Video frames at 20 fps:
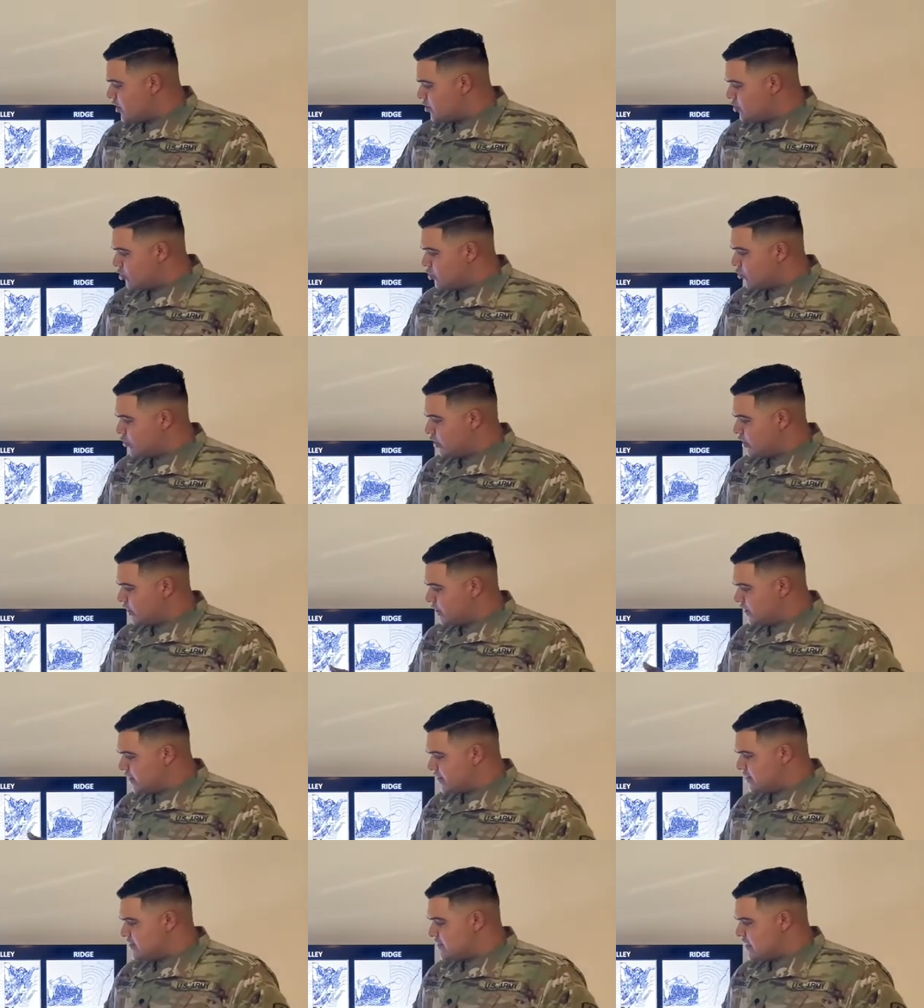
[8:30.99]
They're really
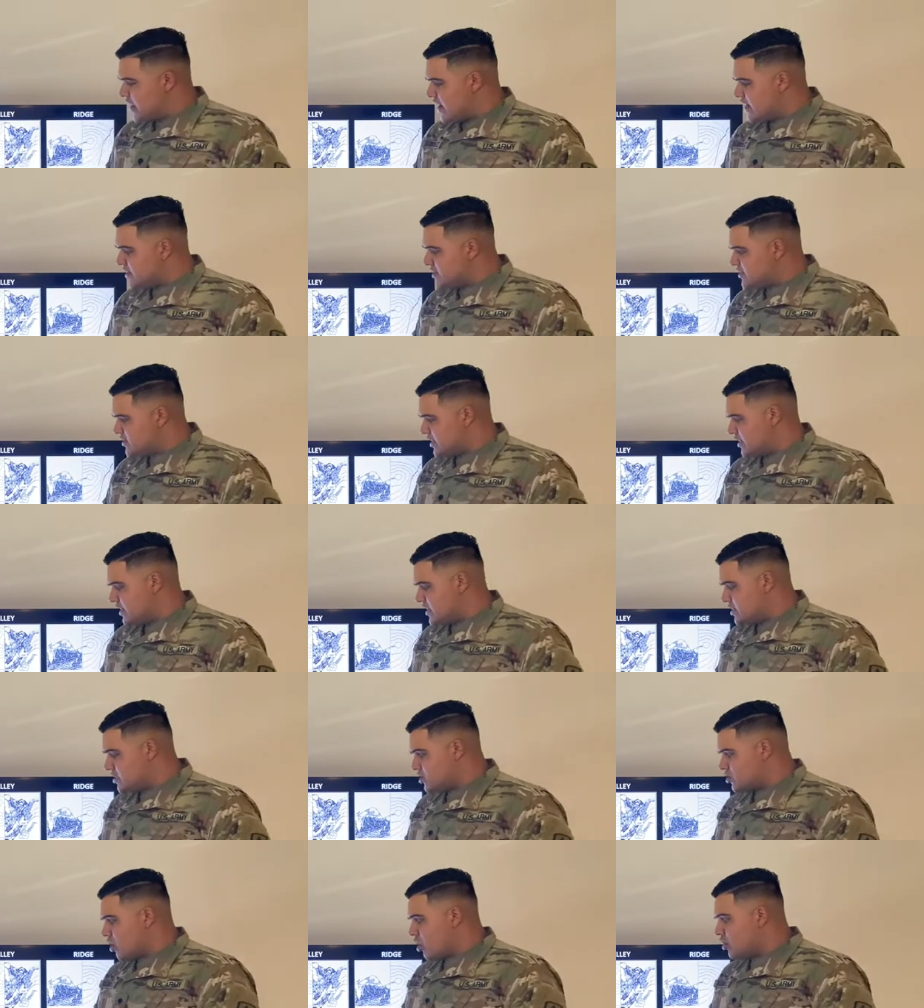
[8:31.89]
condensed, and it's
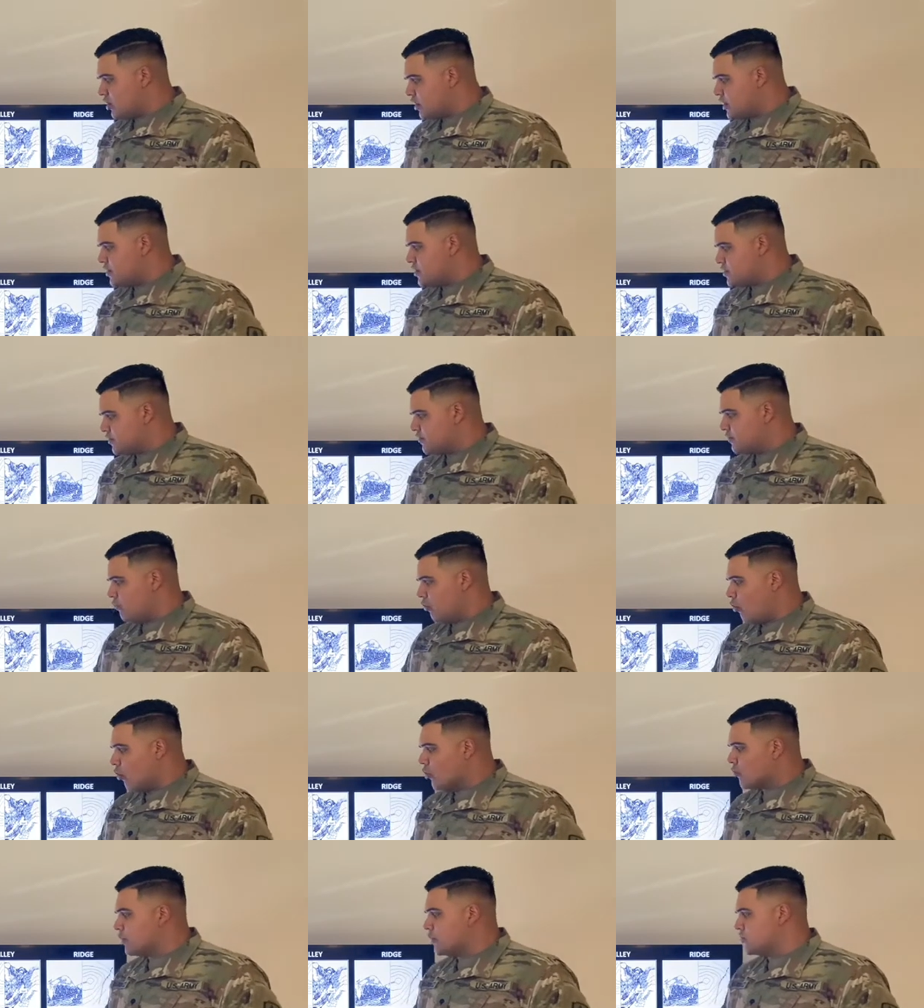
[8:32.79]
starting to
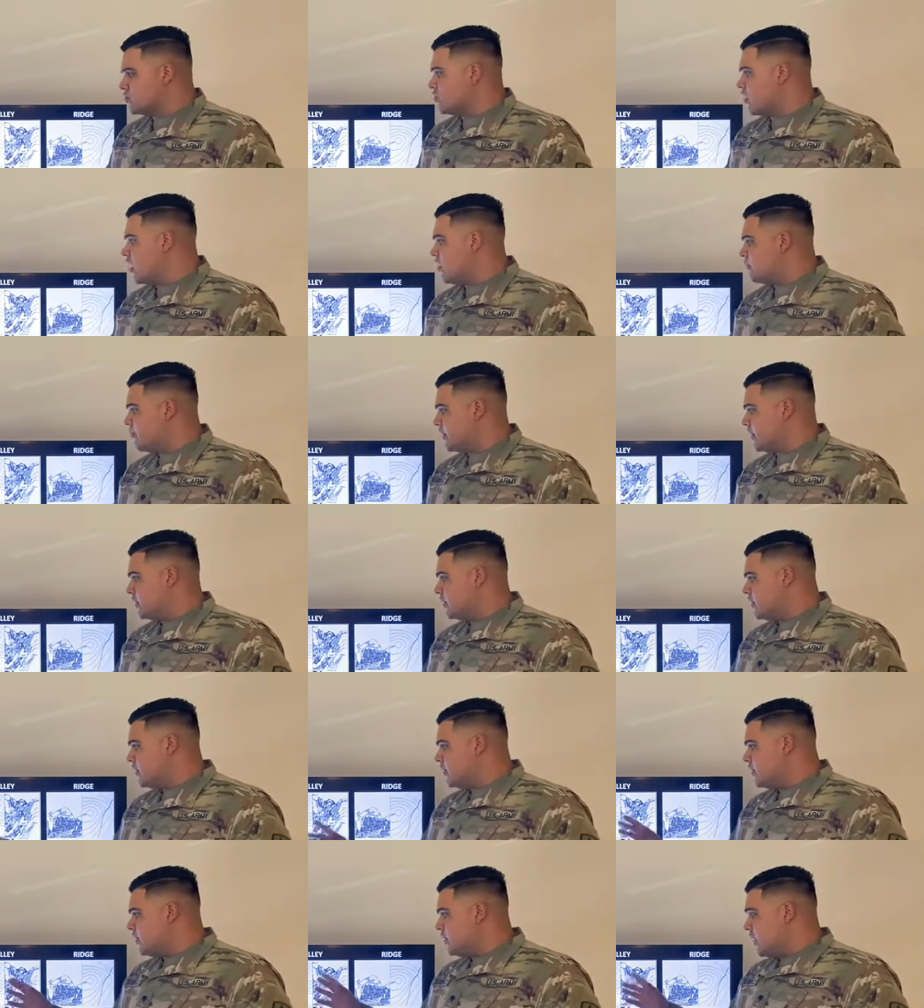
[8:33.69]
form a draw, but
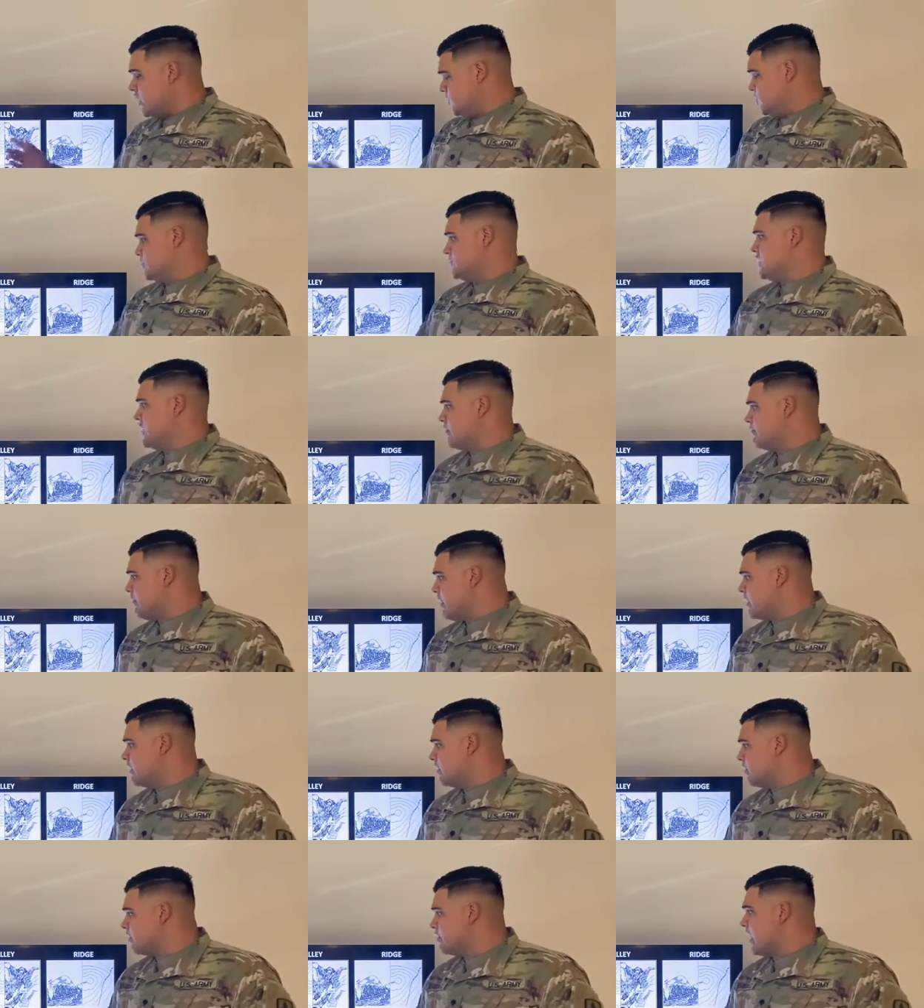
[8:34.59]
it will take
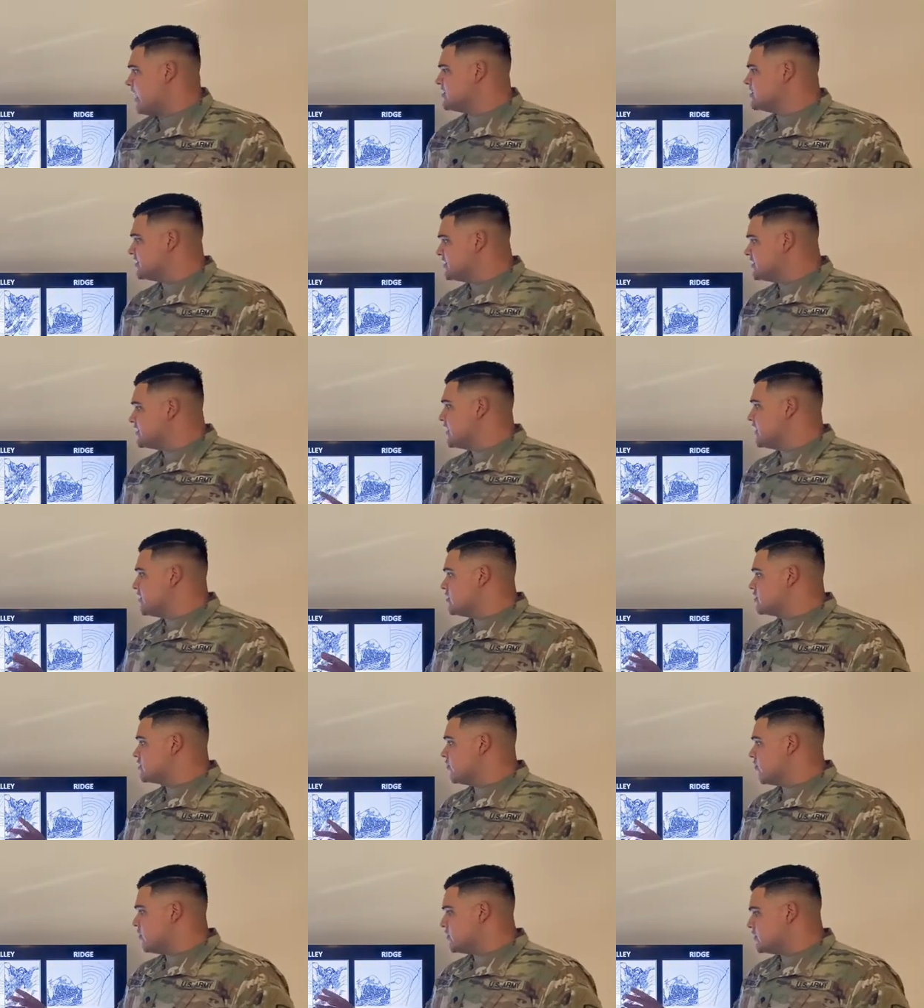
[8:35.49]
many thousands of
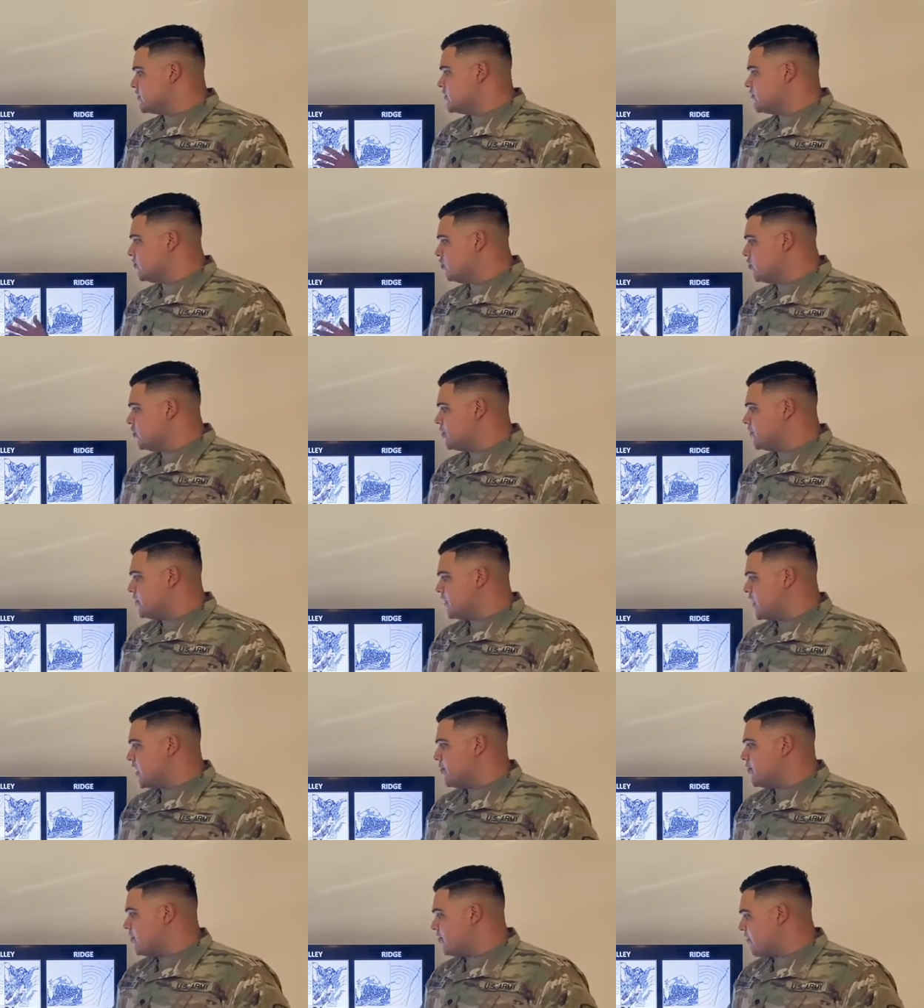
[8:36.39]
years for it to fully
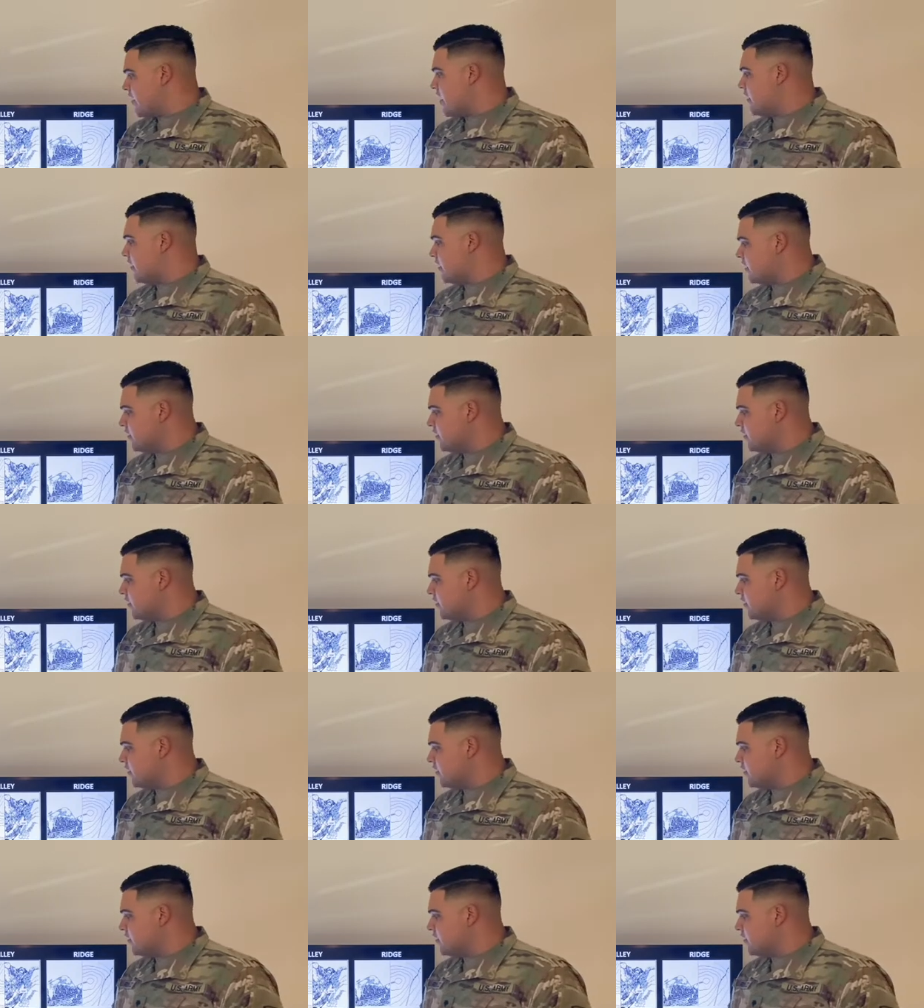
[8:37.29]
become a valley.